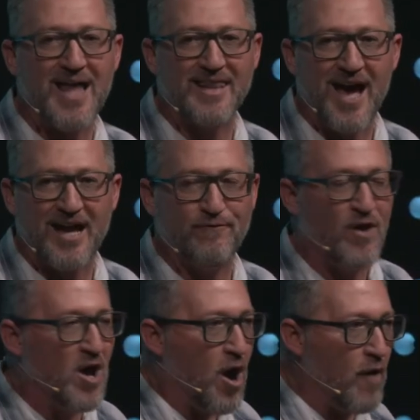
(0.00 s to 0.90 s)
life
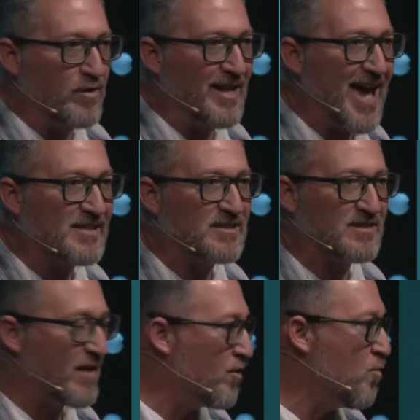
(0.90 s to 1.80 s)
over the last
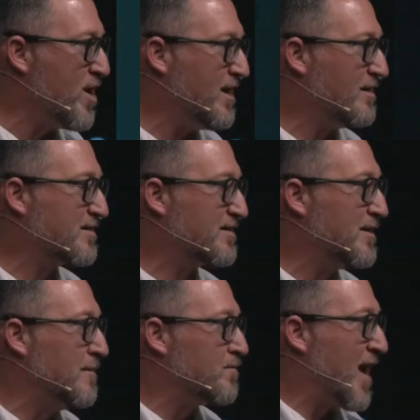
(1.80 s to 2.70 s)
seven weeks.
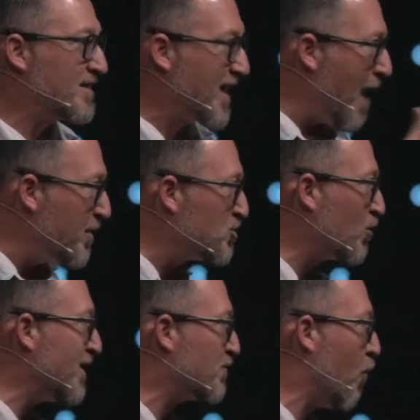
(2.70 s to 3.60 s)
Has God been
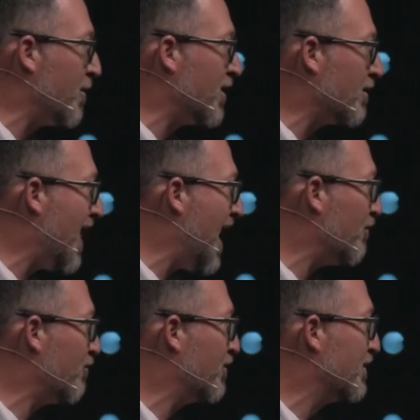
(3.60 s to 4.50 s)
transforming your
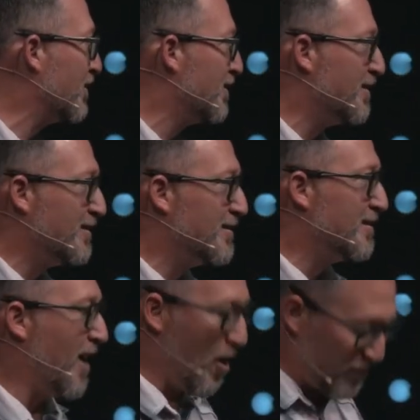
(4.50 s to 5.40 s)
life?
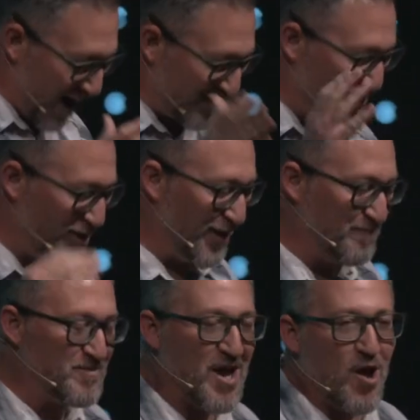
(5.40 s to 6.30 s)
All right, good.
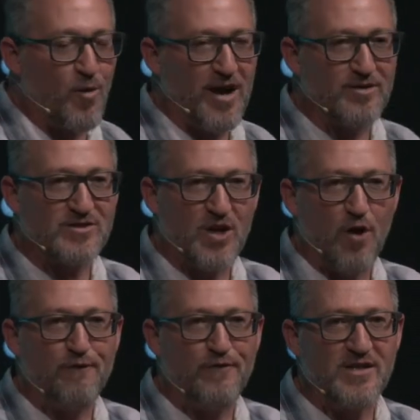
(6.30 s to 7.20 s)
Well, so
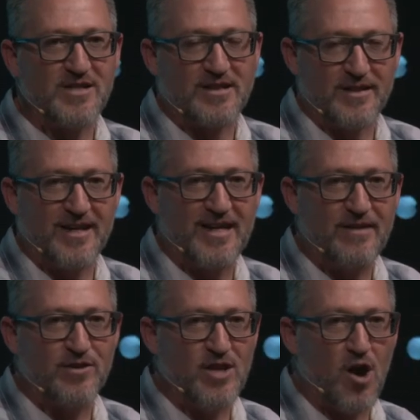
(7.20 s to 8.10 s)
physically,
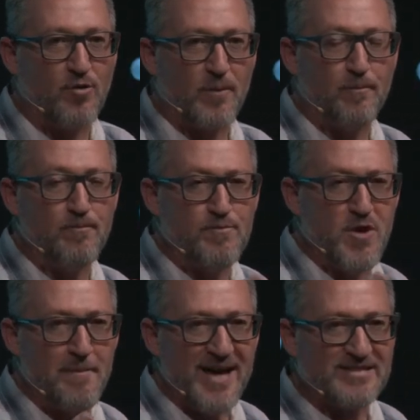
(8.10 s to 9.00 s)
even though the, the
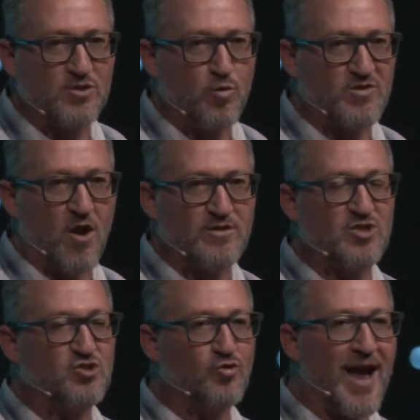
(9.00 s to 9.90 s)
message was on
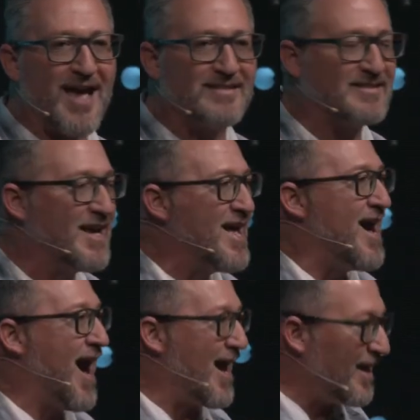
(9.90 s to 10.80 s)
stress,
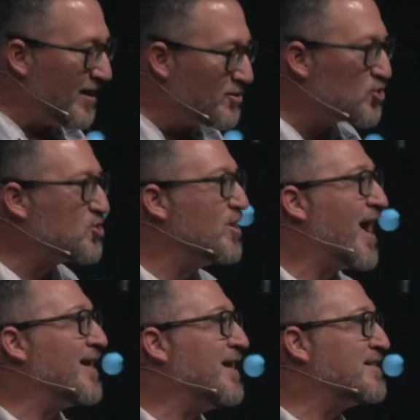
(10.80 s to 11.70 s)
I understood
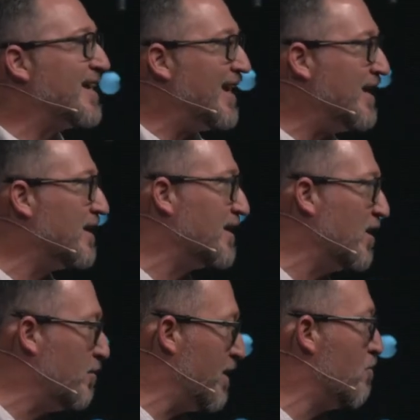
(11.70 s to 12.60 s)
I needed to eat a
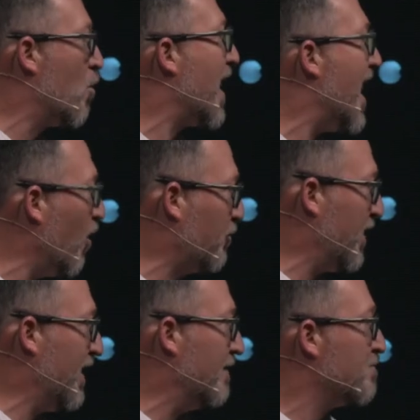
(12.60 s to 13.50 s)
little bit more
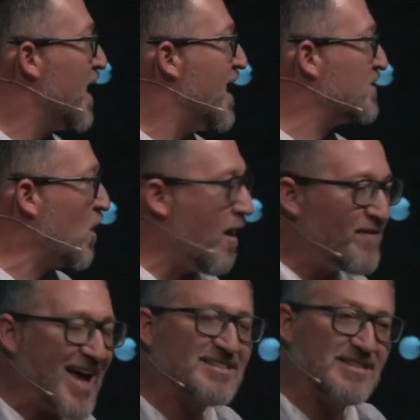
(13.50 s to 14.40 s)
healthy. And so I've
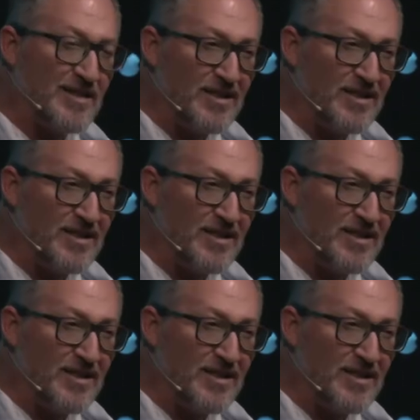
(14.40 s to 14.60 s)
actually